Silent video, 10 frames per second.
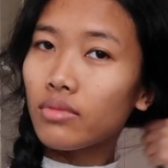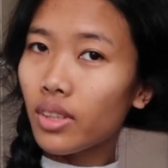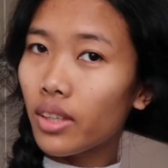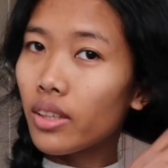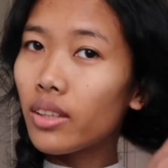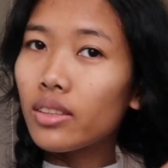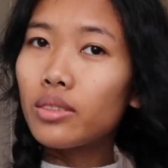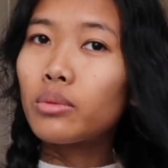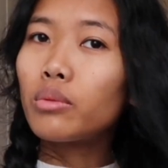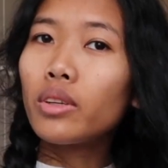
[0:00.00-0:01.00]
Okay,
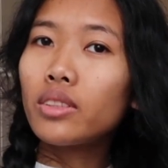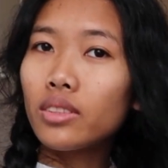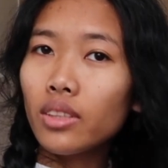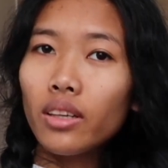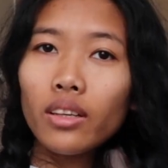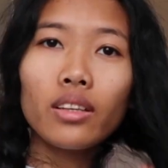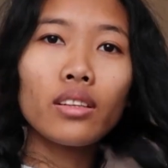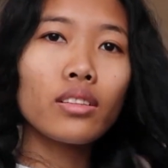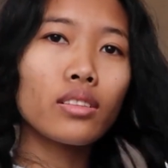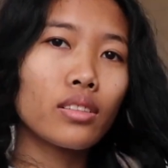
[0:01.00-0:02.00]
that's one
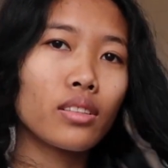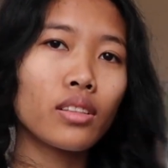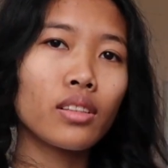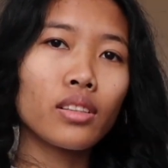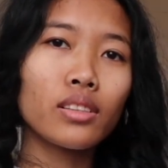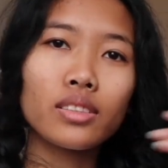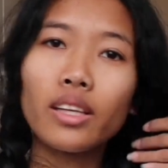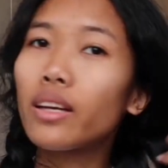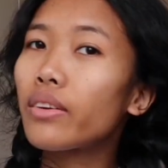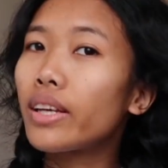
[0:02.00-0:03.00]
side. It's
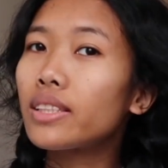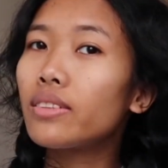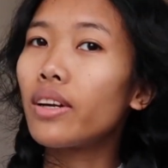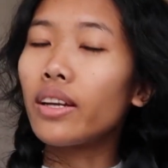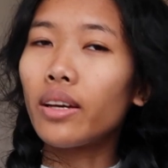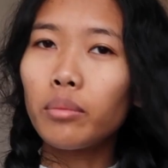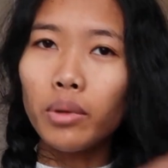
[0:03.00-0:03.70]
like crazy right now,